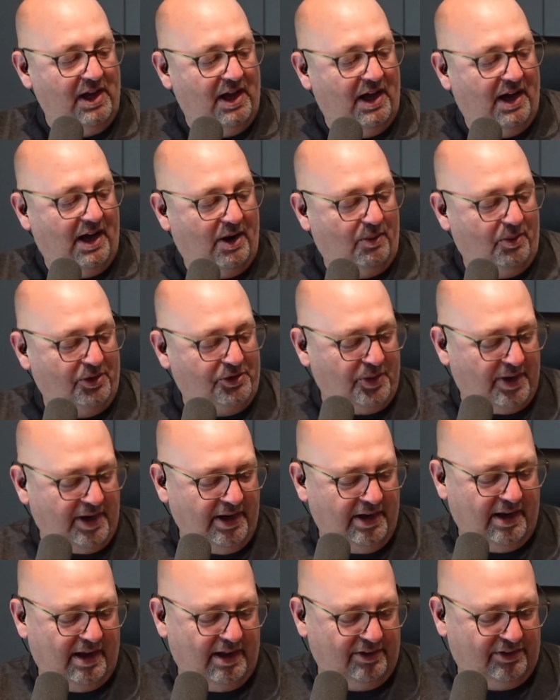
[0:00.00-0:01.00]
we're
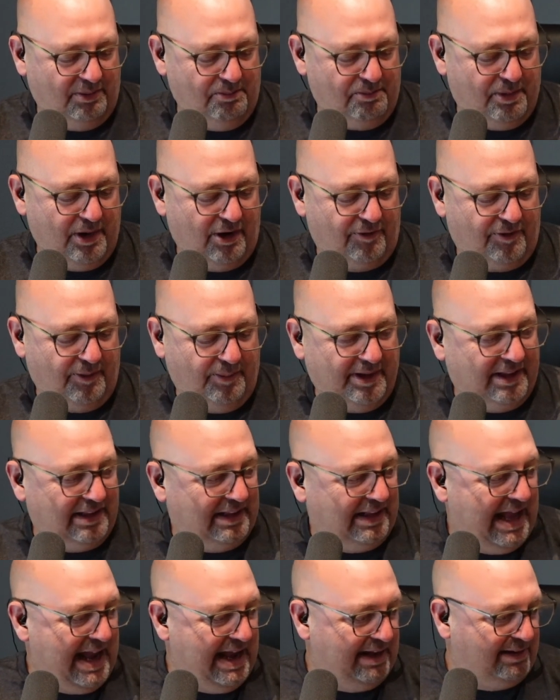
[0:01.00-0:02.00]
drinking some beer from
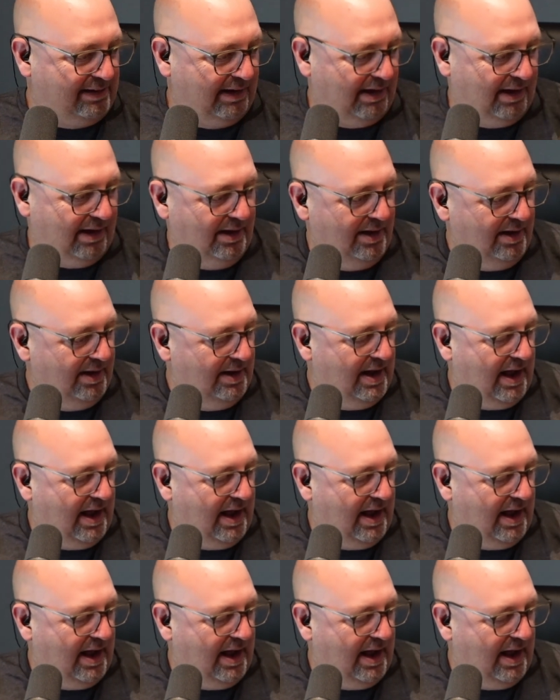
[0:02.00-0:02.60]
Atlanta.